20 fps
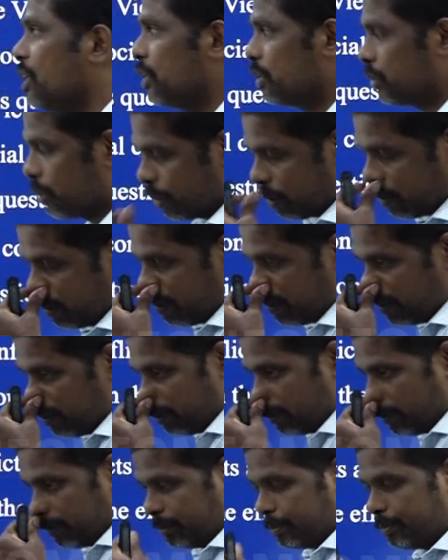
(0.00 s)

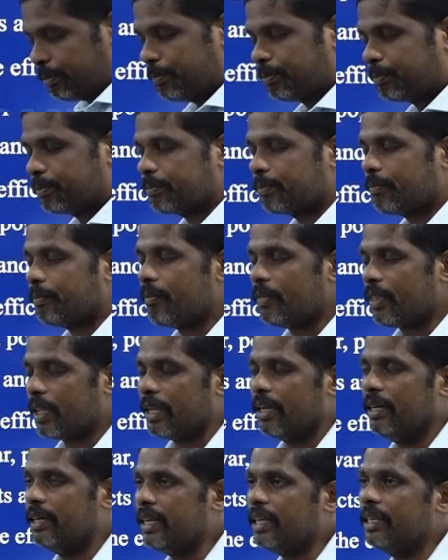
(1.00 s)
so
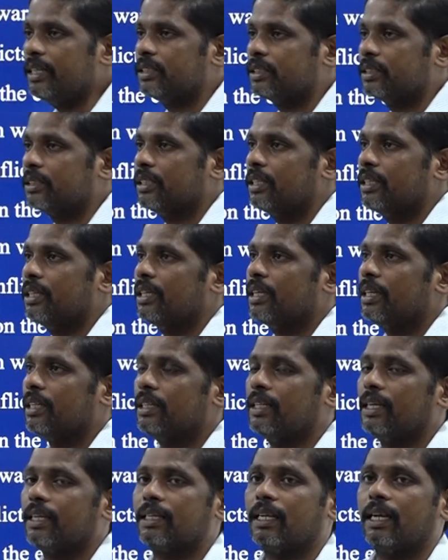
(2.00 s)
it is
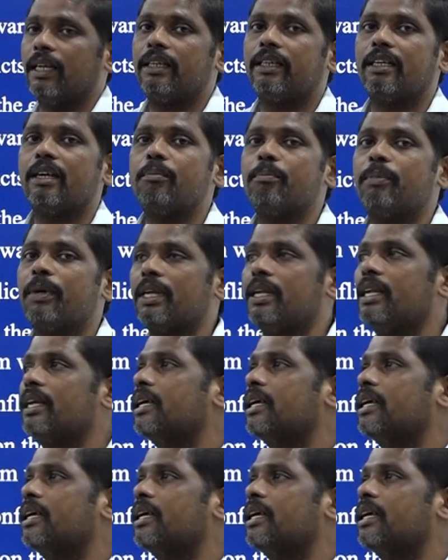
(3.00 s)
the contemporary